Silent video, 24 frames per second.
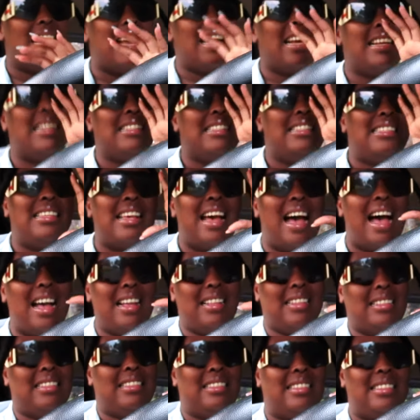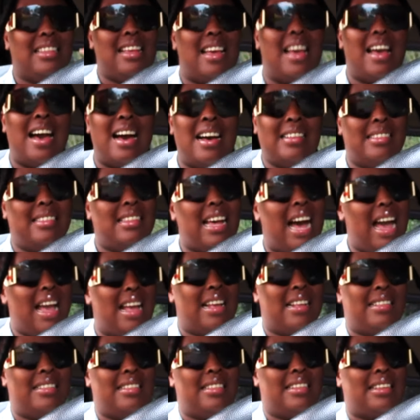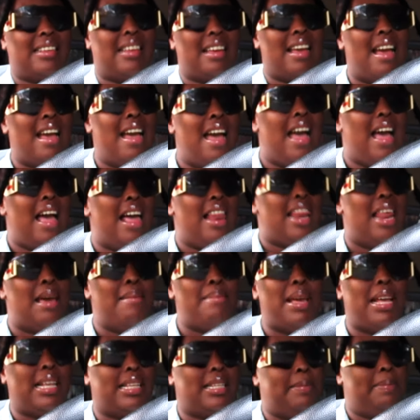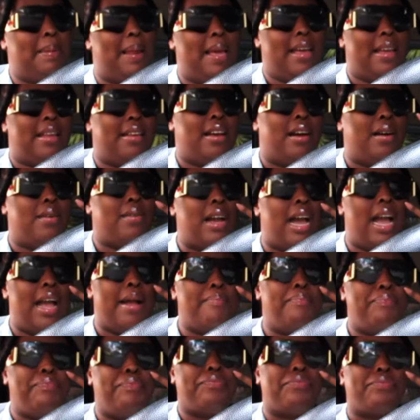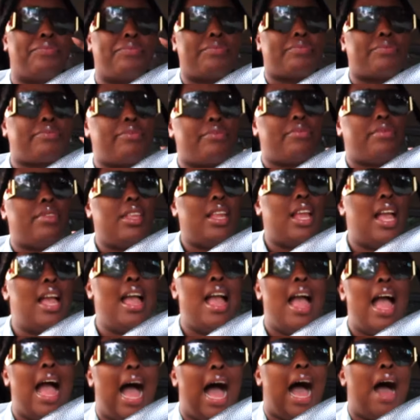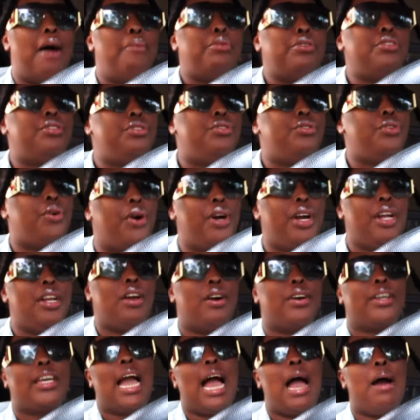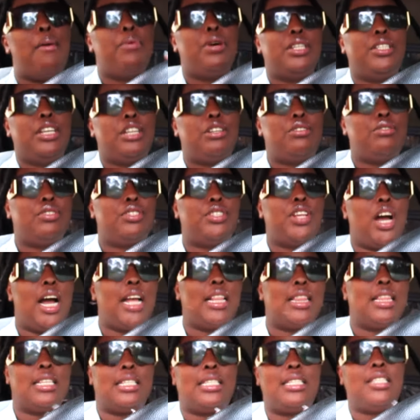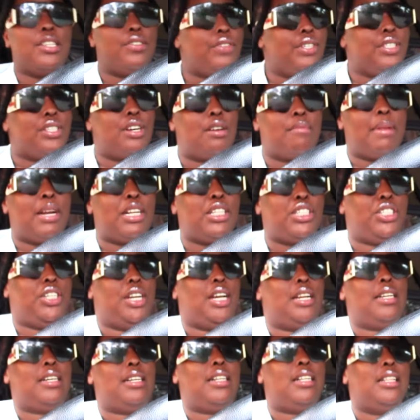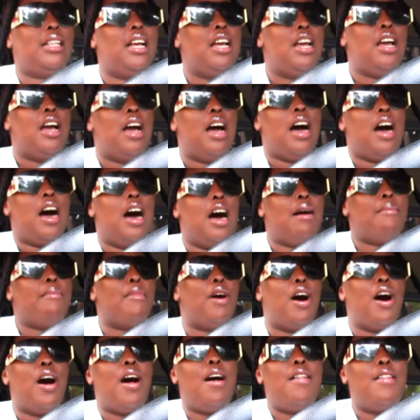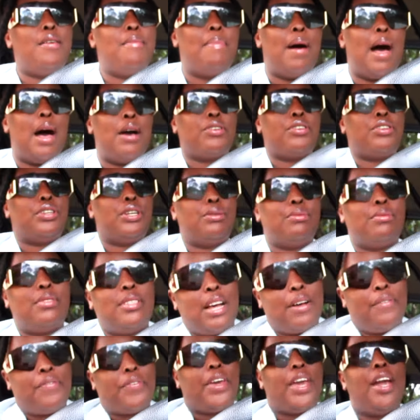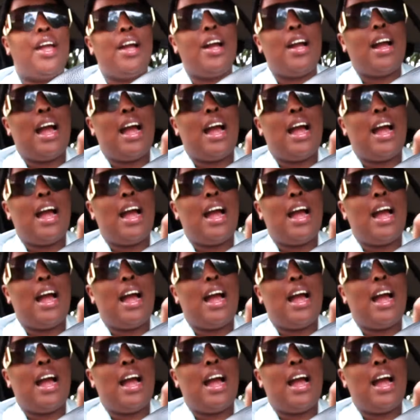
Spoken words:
intense anxiety. Let me explain. Okay, I was torn. Okay, I wanted to start this series on my channel, all about, you know, self-care.